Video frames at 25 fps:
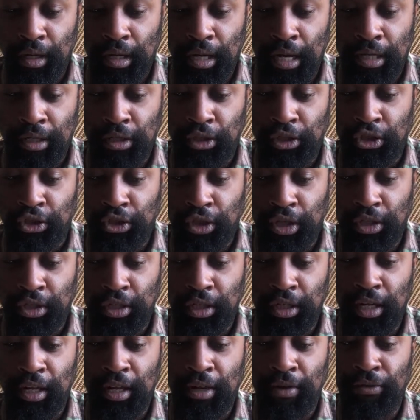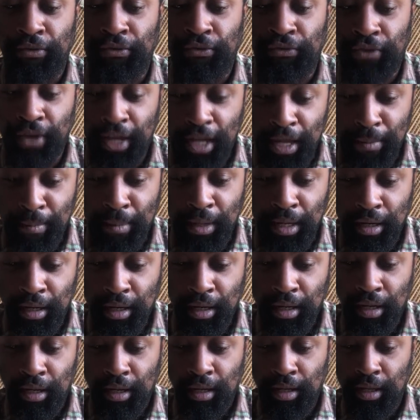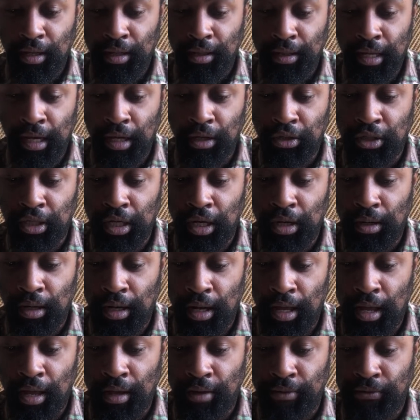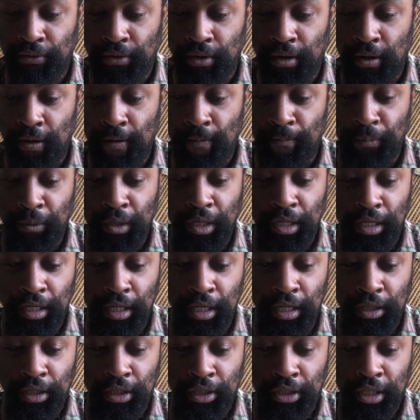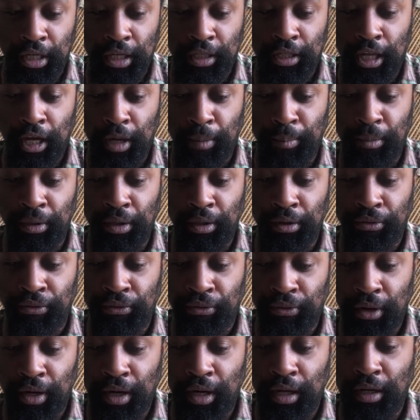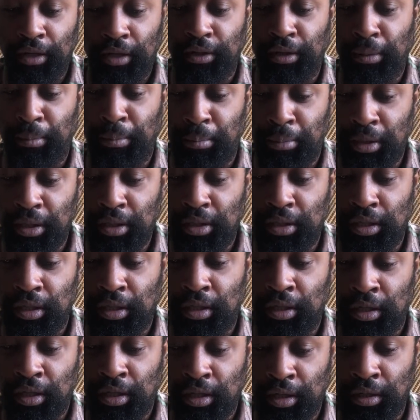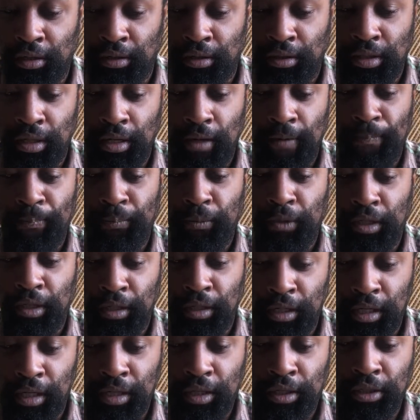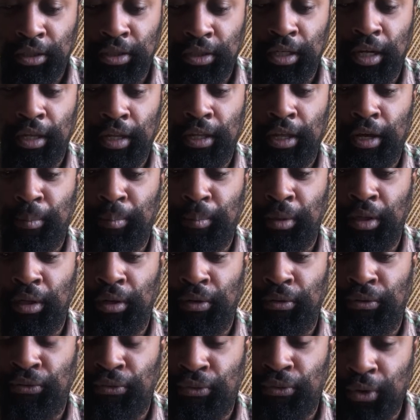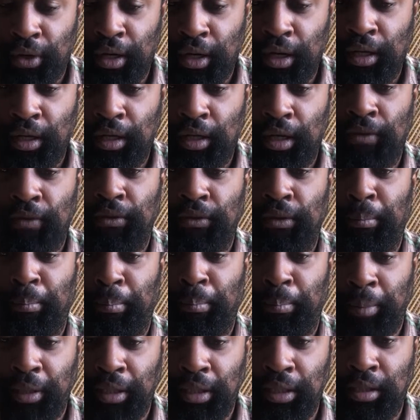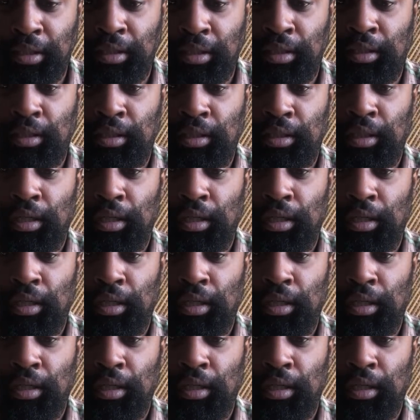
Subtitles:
At destruction and famine thou shalt laugh. Neither shalt thou be afraid of the beasts of the earth. Neither shalt thou be afraid of the beasts